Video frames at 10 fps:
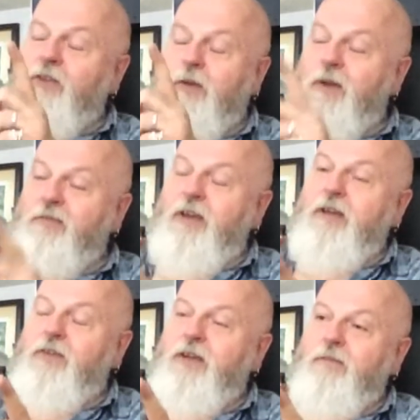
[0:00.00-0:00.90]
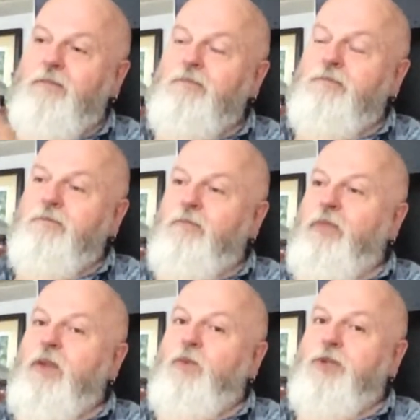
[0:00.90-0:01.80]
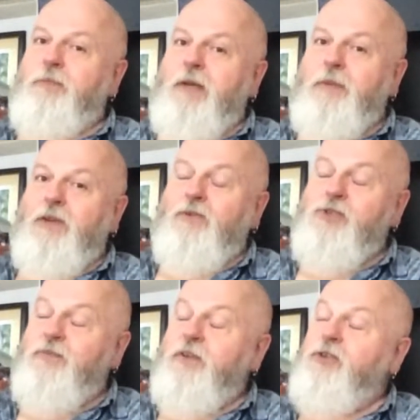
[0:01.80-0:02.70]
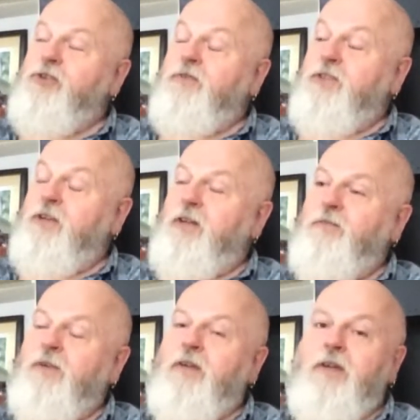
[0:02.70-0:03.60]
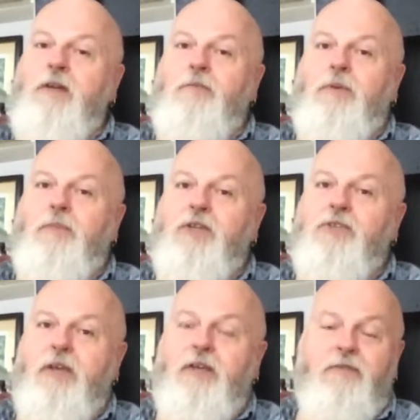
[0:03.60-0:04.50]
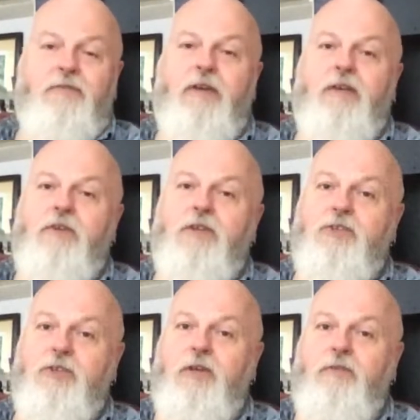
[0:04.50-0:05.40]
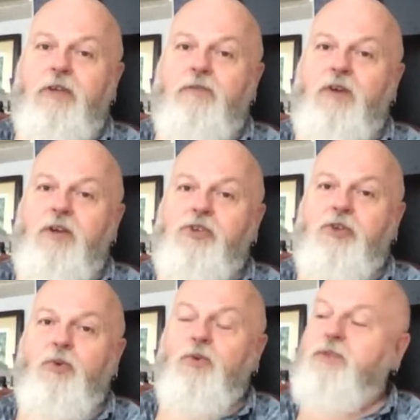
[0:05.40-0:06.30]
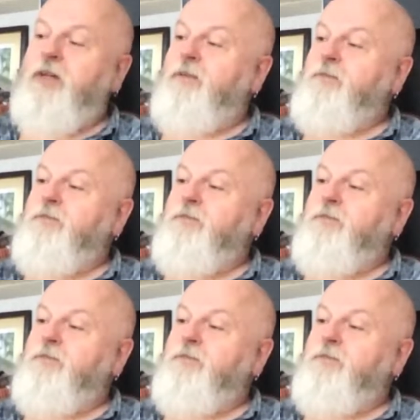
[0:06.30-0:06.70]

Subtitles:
not my favourite, which may be controversial for some, but my second favourite Soviet-Russian author.